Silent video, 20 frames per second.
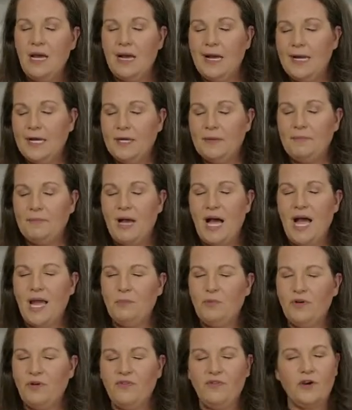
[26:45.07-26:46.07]
I
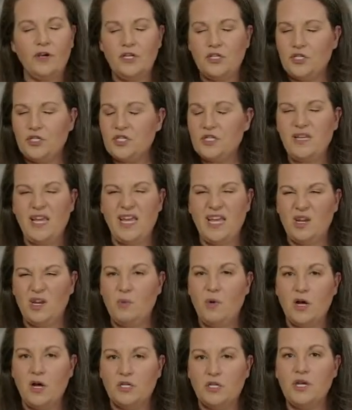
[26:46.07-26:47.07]
prefer to just hand
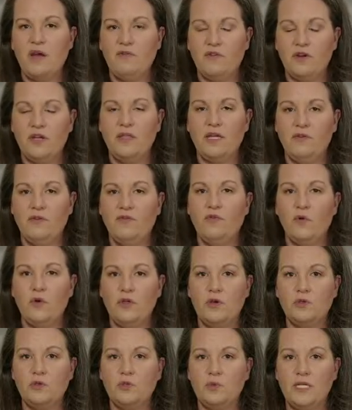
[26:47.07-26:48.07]
wash everything for
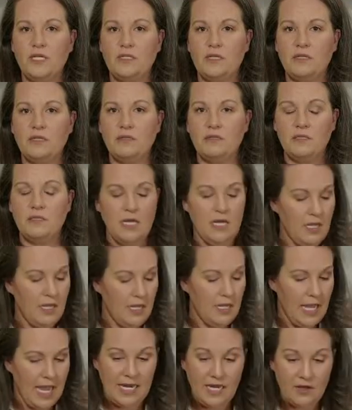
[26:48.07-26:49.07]
those reasons.
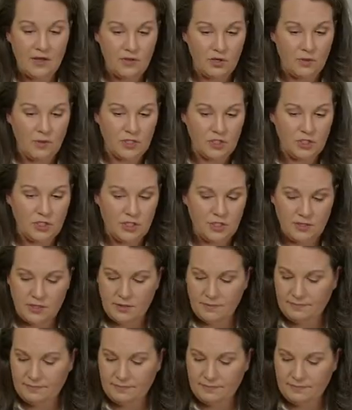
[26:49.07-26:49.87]
Any other questions?